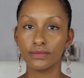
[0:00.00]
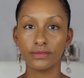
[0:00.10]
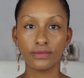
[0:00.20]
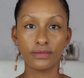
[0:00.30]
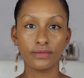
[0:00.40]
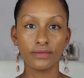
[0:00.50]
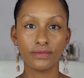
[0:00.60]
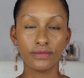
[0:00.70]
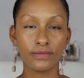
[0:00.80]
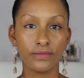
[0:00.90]
touch of
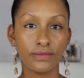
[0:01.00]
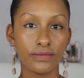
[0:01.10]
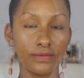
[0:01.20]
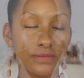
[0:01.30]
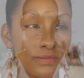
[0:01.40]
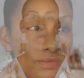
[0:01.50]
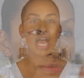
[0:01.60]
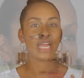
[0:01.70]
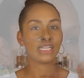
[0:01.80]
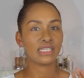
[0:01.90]
coverage. So
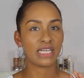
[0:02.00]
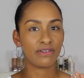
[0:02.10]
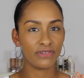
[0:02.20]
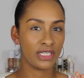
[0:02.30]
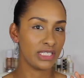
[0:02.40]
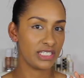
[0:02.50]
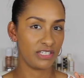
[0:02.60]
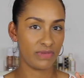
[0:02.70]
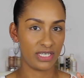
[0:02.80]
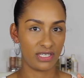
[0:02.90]
I definitely
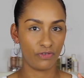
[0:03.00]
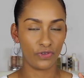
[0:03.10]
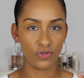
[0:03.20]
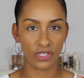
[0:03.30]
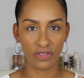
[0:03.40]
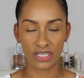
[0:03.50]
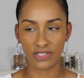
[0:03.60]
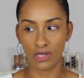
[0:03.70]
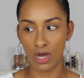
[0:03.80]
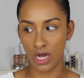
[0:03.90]
see myself using
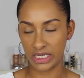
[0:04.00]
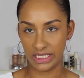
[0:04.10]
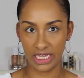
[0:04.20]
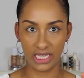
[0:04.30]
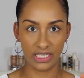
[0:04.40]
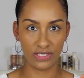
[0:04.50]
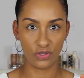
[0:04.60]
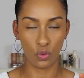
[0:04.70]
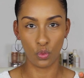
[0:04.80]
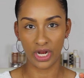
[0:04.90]
this on
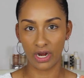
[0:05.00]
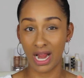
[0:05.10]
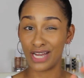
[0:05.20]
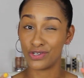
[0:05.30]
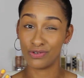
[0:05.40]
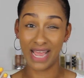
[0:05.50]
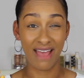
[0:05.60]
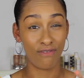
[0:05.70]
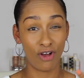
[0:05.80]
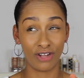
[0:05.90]
days where I don't
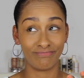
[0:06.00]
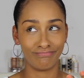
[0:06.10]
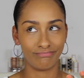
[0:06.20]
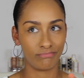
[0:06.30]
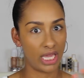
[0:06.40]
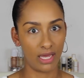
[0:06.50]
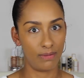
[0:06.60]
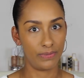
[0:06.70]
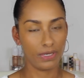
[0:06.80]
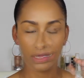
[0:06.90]
have on
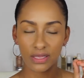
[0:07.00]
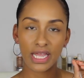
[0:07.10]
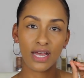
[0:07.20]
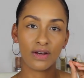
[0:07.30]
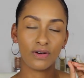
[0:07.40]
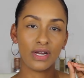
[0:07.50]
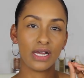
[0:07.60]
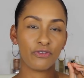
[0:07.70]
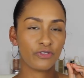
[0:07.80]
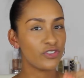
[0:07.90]
makeup. Now,
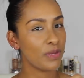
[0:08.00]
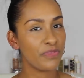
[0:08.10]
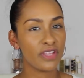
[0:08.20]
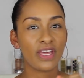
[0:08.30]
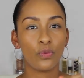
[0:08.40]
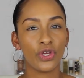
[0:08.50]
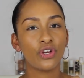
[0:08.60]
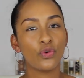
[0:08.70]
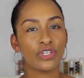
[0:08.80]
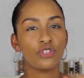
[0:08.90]
for something that we
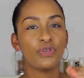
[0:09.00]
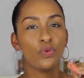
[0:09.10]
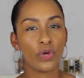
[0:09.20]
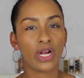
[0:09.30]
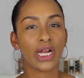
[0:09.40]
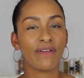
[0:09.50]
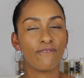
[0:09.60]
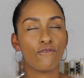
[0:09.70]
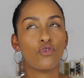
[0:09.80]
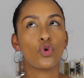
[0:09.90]
are going to be wearing
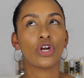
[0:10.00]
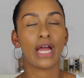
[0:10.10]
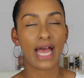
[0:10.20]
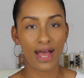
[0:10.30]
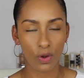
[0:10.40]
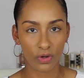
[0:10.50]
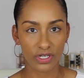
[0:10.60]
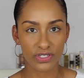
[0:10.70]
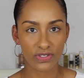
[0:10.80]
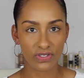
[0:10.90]
for
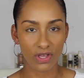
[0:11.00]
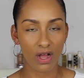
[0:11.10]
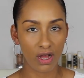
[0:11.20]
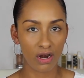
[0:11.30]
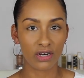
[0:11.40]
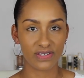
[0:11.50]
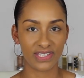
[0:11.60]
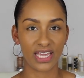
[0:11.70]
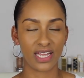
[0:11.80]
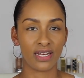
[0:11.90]
hours on our
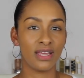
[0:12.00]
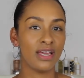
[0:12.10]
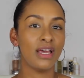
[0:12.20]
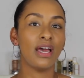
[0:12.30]
skin,